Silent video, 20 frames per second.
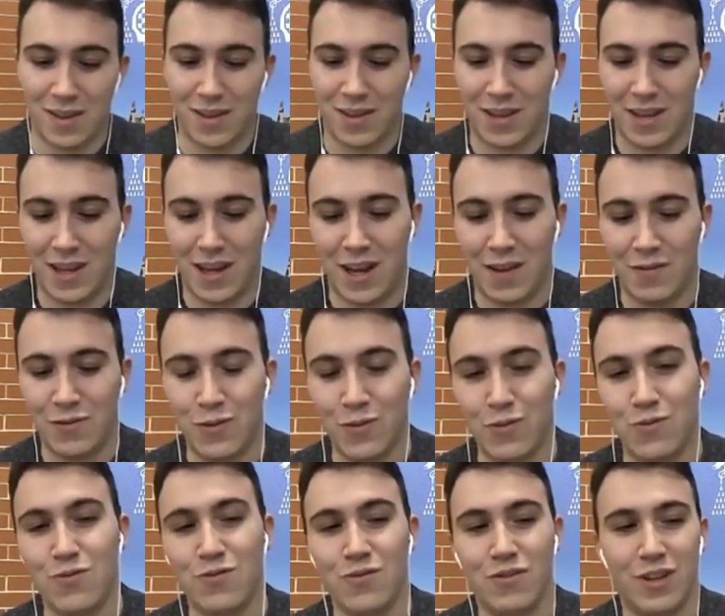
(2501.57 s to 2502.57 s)
they have to
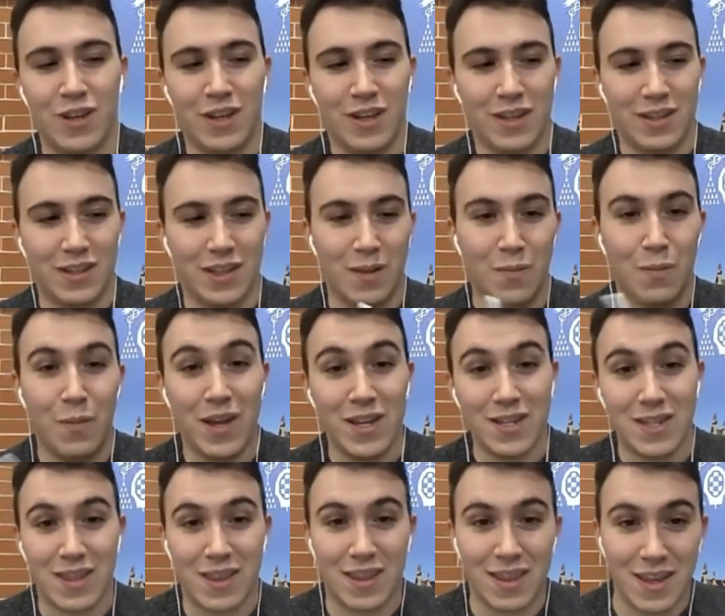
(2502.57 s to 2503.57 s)
do the
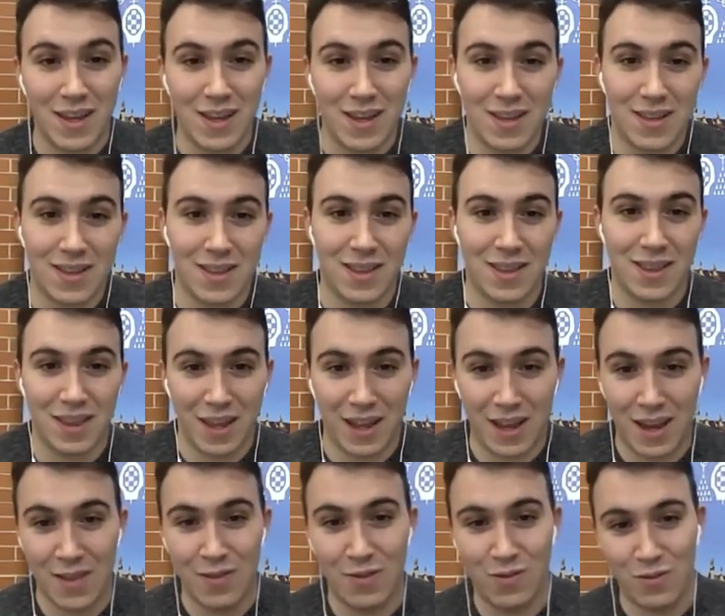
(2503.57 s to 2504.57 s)
best thing they
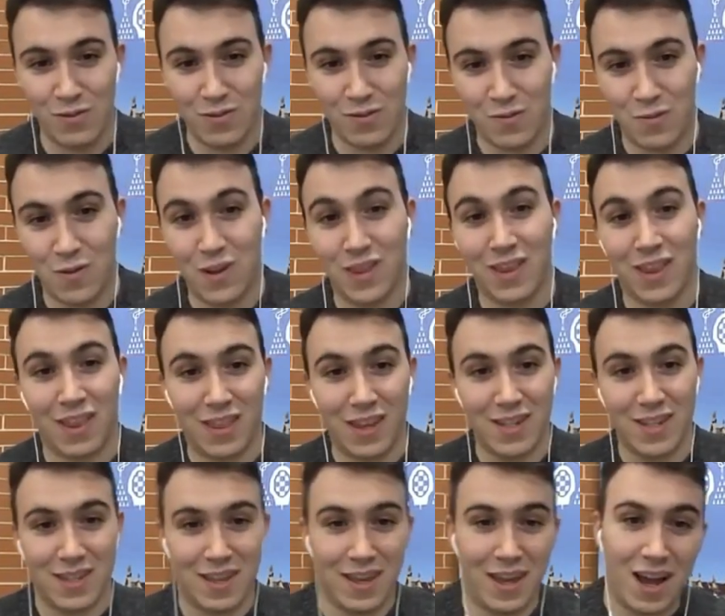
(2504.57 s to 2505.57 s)
can do with the
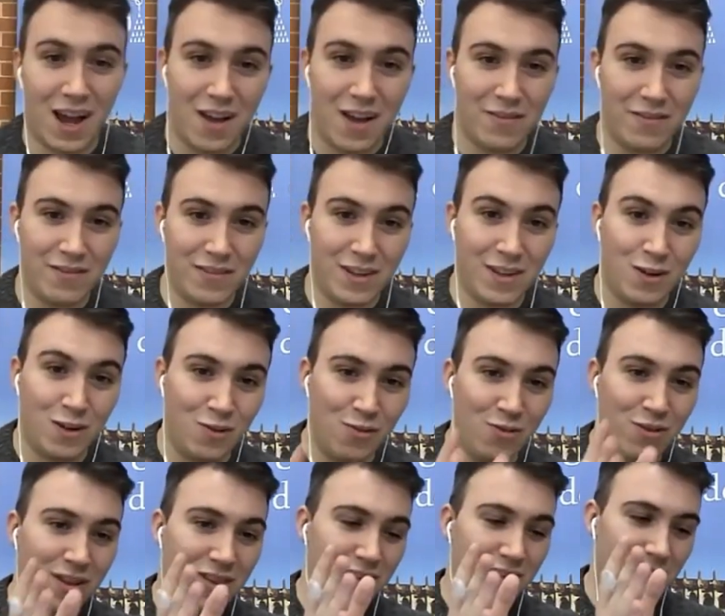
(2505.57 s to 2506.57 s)
things they have
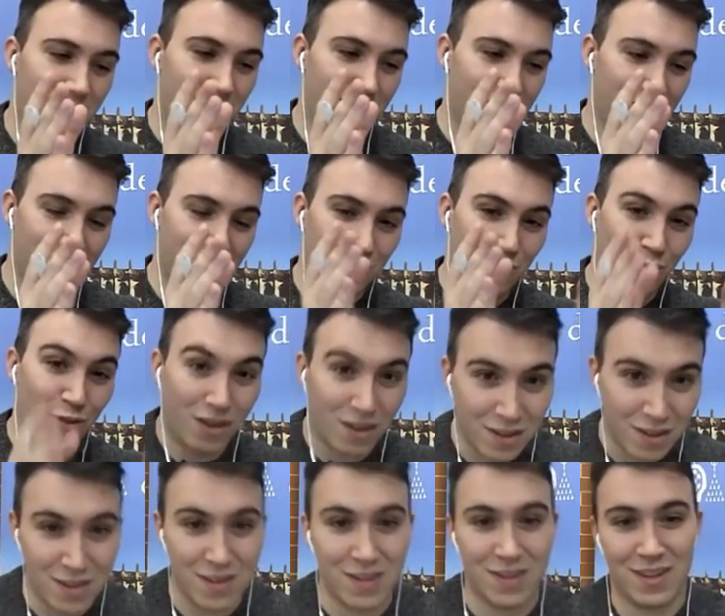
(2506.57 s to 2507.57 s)
included
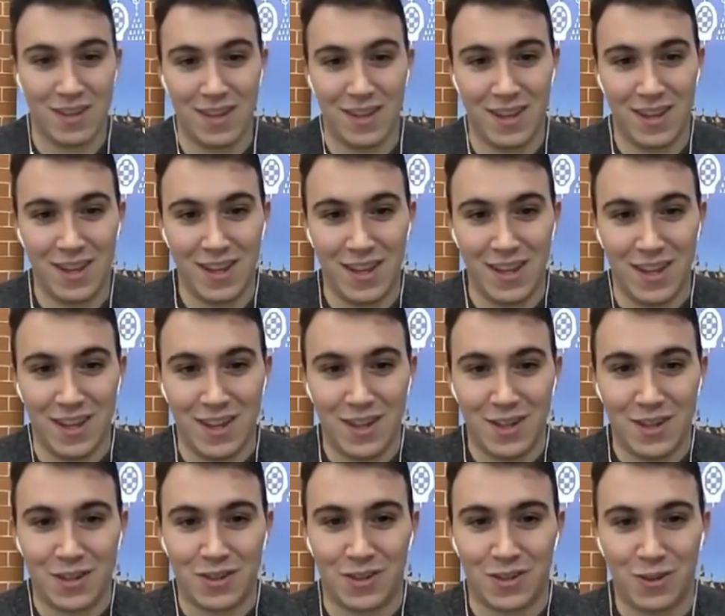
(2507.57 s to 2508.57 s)
today. Uh-huh.
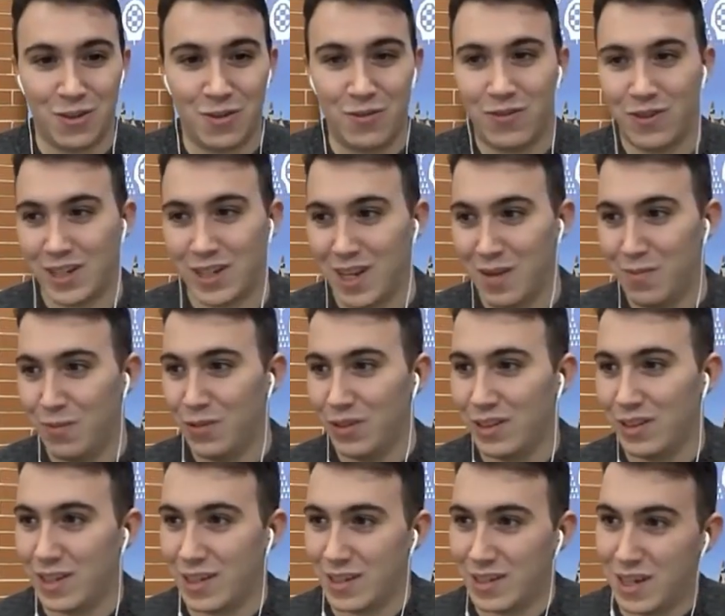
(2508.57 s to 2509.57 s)
So, for example,
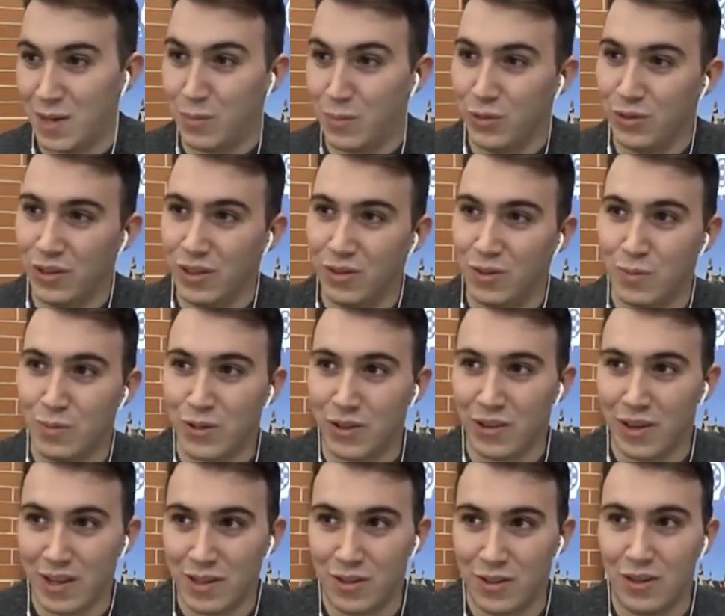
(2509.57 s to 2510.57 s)
Tesla put into
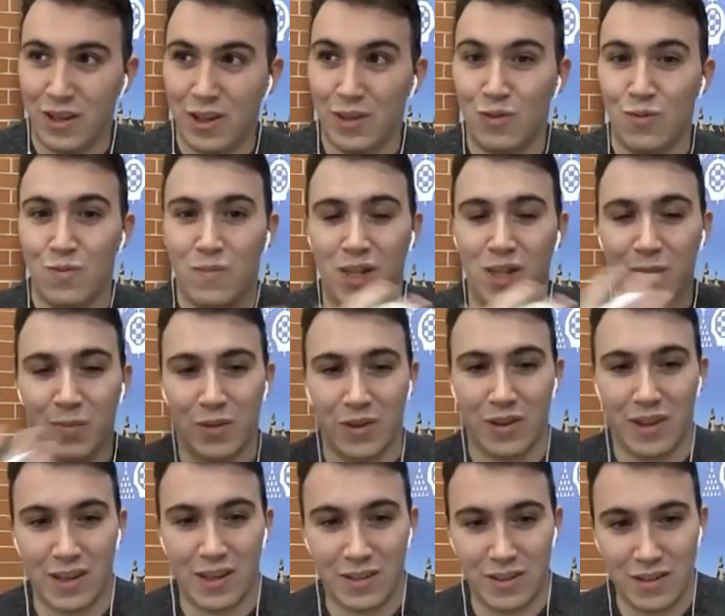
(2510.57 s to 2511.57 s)
mass
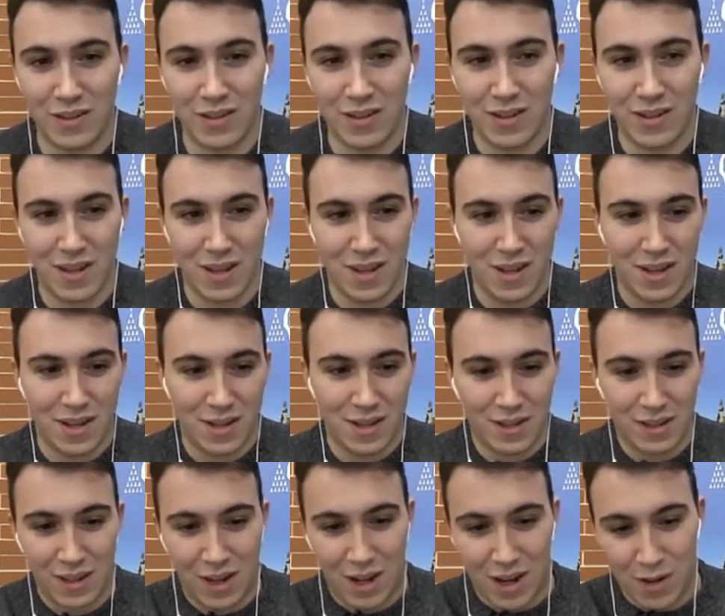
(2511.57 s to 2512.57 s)
production,
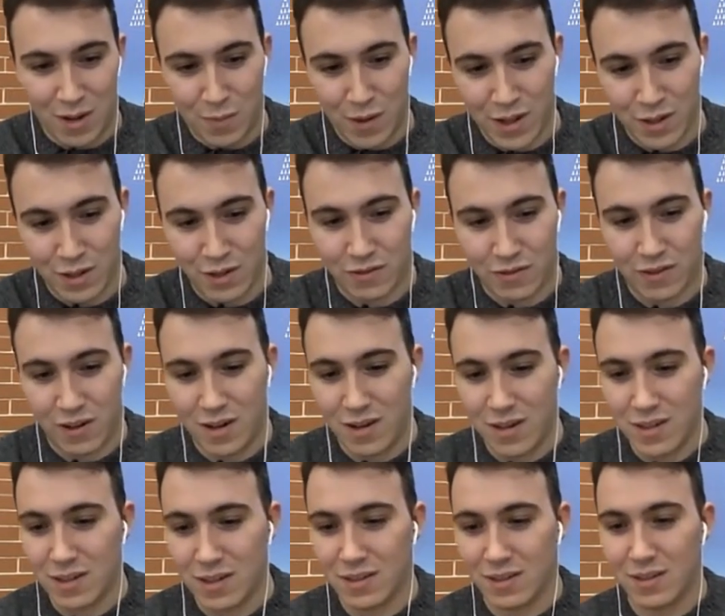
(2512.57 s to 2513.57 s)
a bunch of
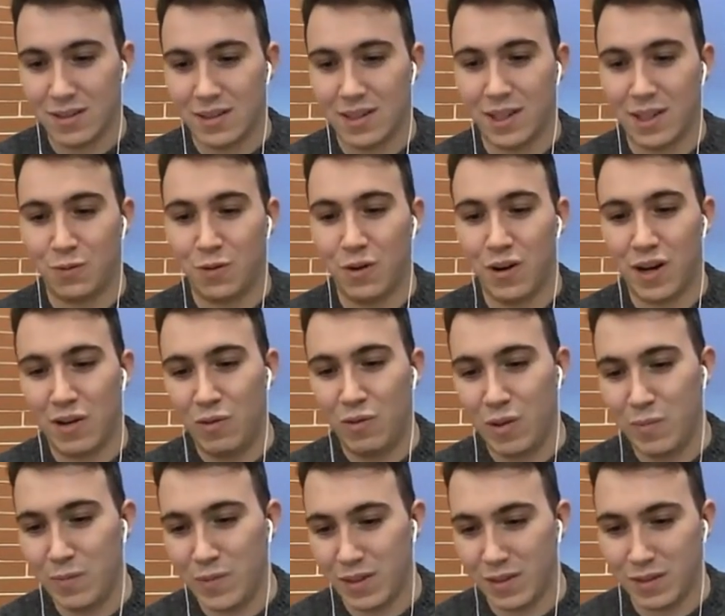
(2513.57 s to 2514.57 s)
cars that were
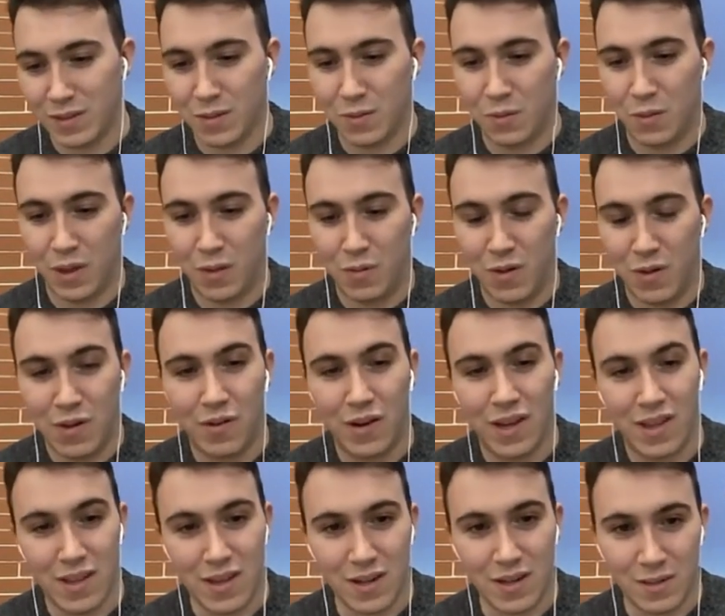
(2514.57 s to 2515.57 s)
equipped with one
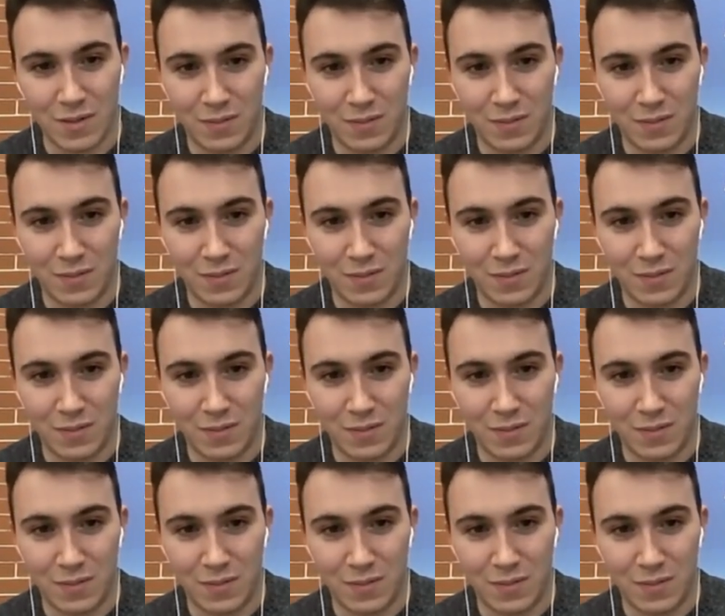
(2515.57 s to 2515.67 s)
radar